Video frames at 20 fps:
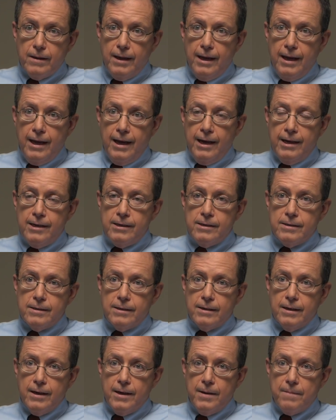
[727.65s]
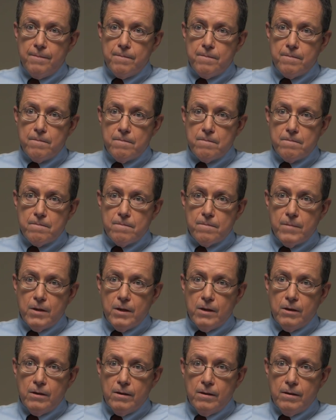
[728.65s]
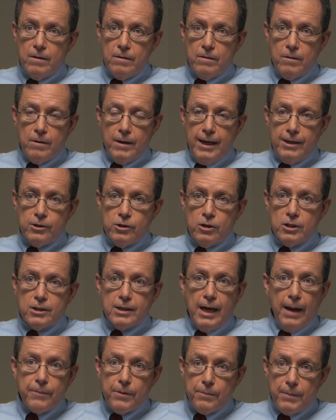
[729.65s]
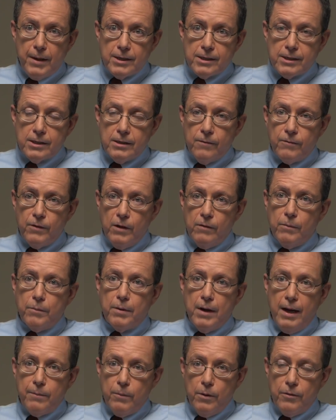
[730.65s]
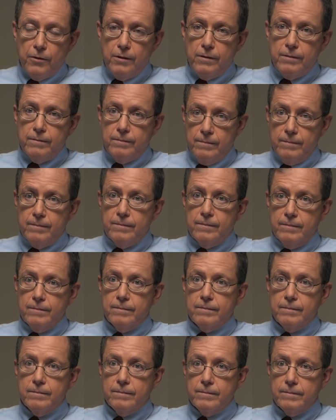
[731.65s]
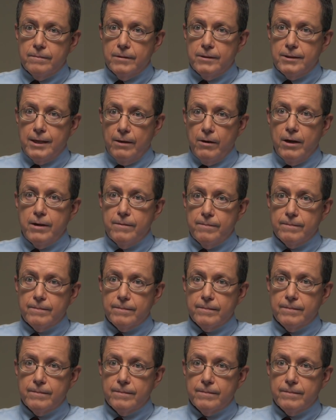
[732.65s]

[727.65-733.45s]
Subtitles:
And you can't just stop the medicine if you have a problem with it. Is that right?